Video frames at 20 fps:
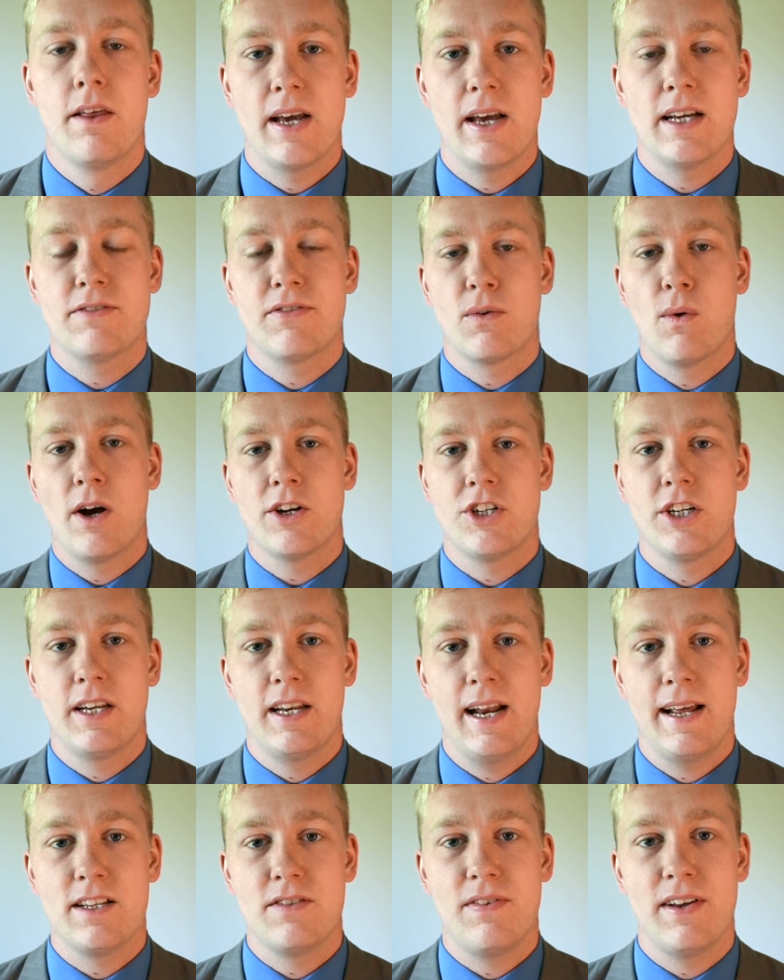Thanks for
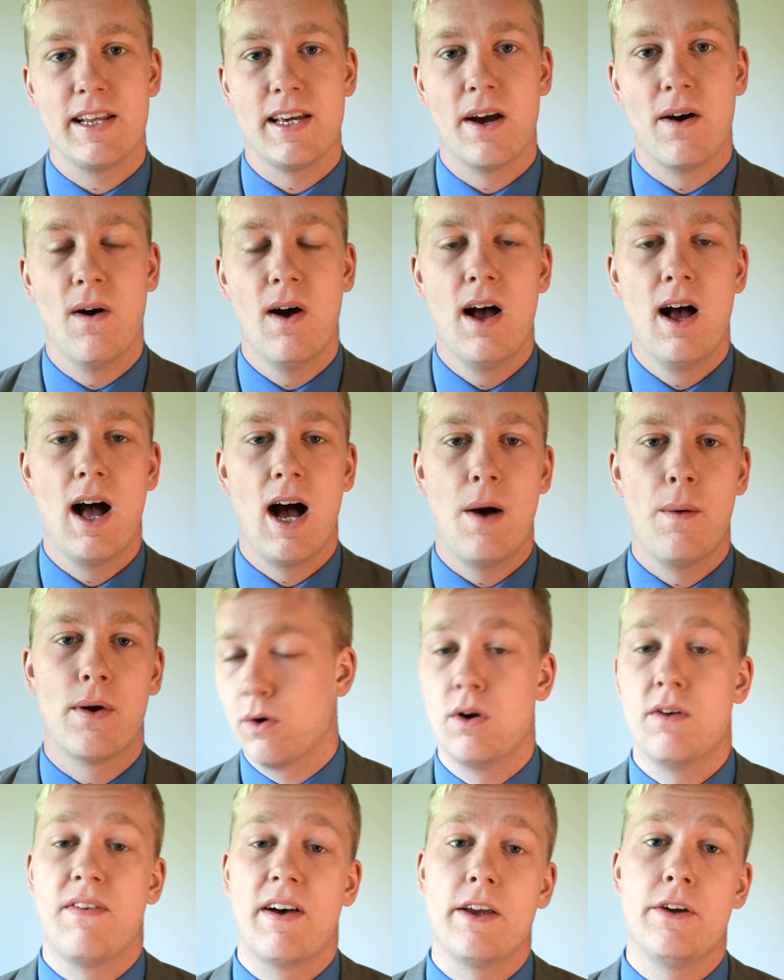watching today's video. I
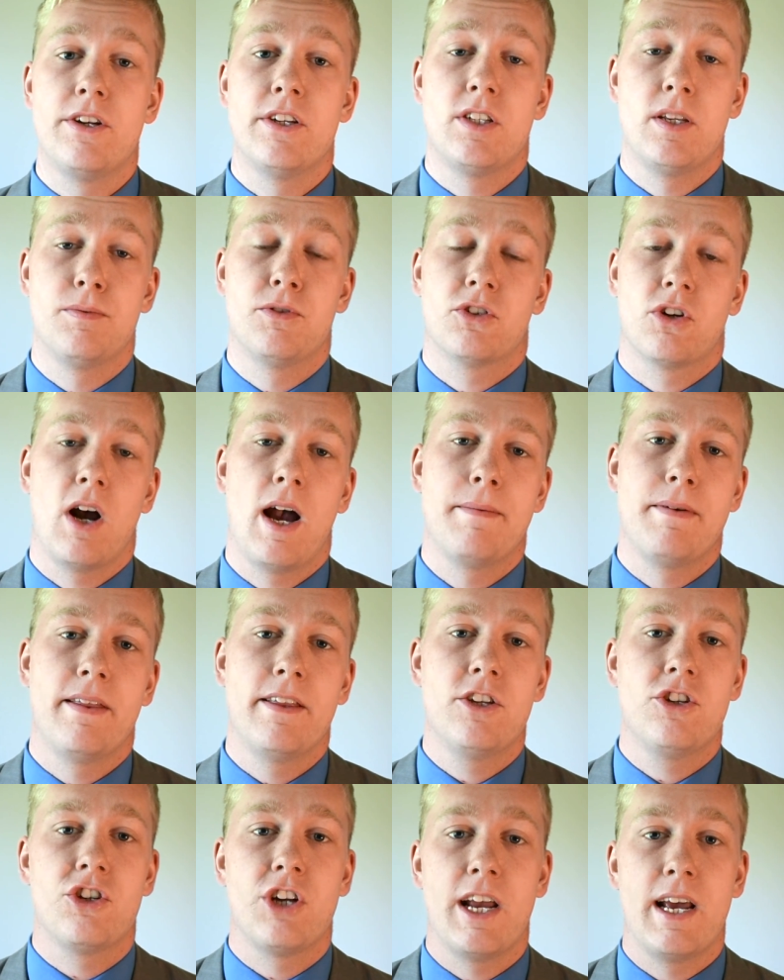want to invite you to subscribe
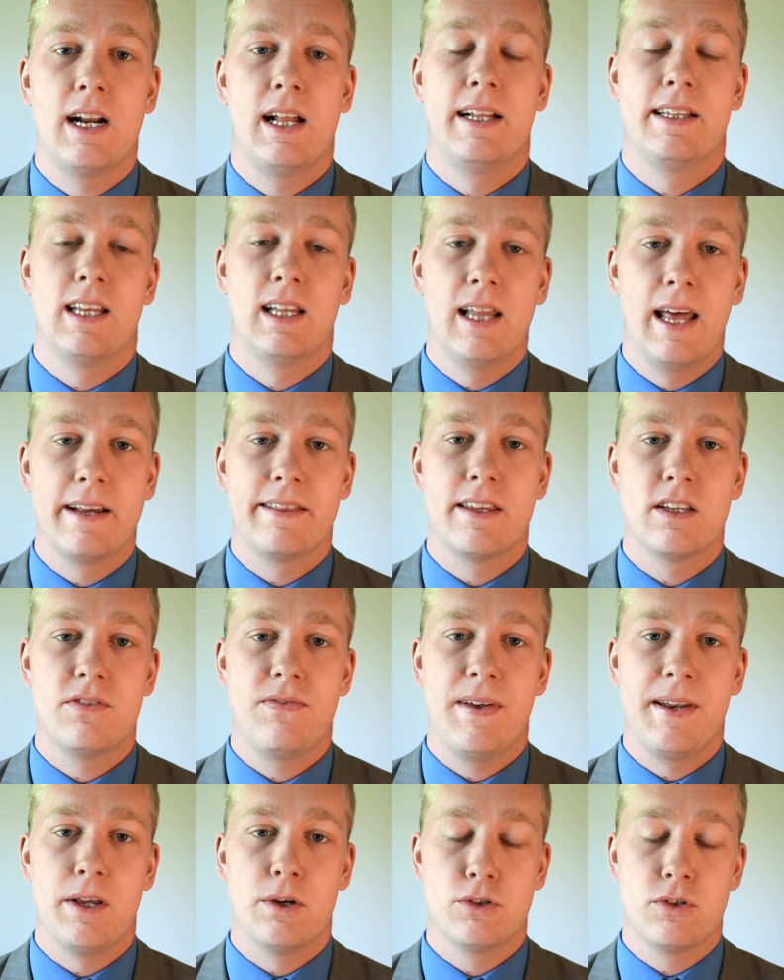to this channel and to like
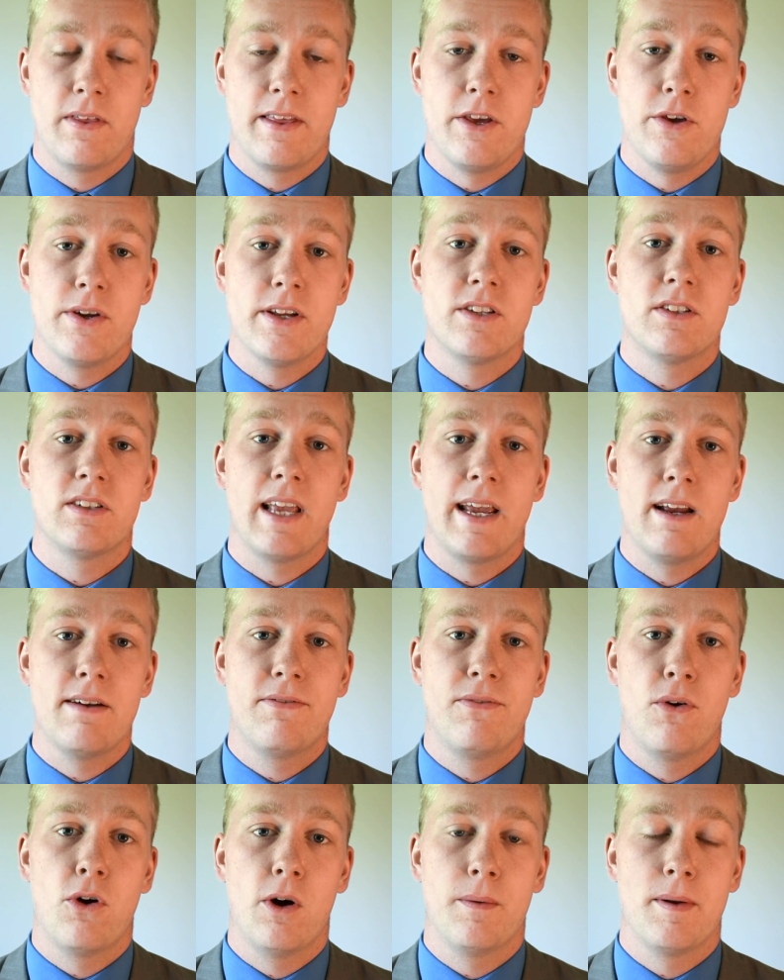this video so that you can stay
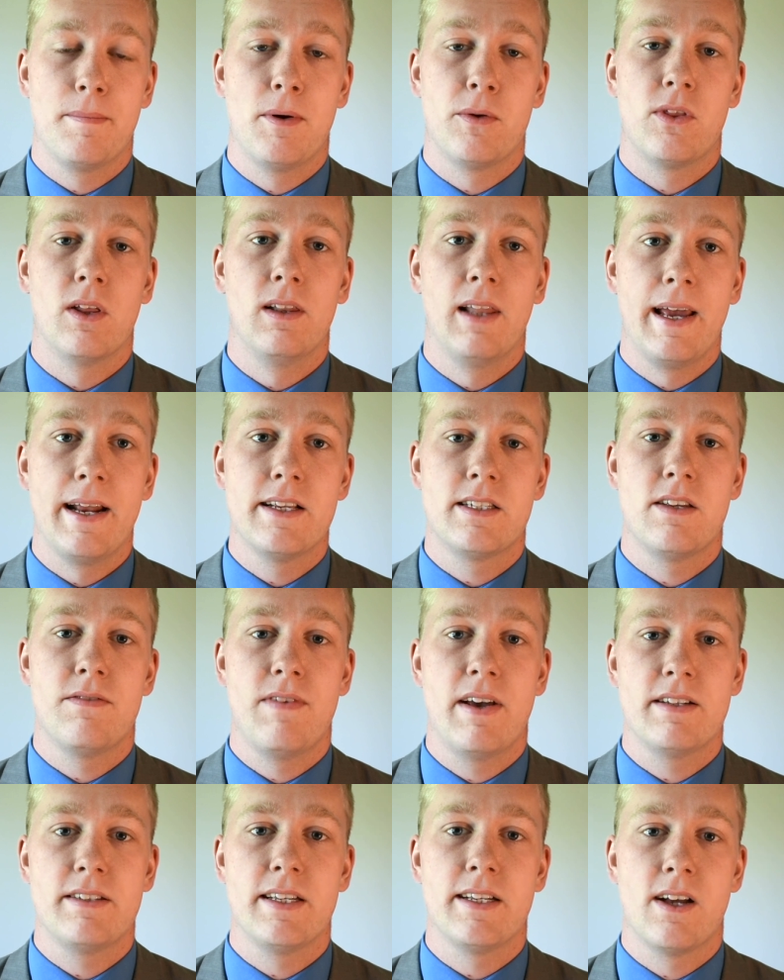informed about the latest
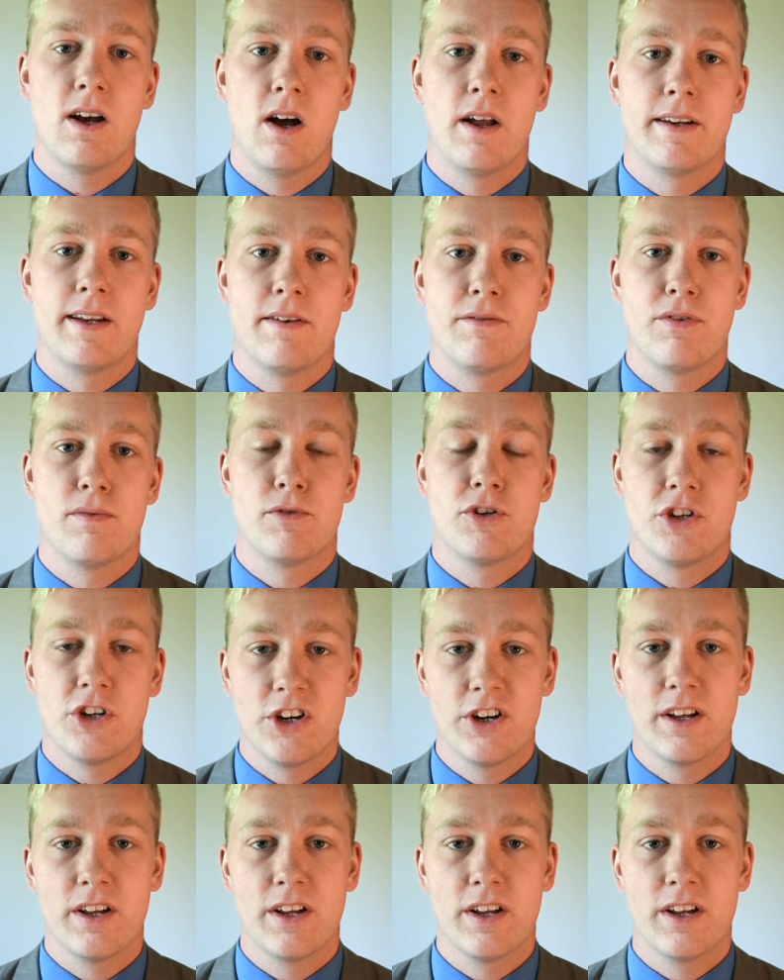investing content from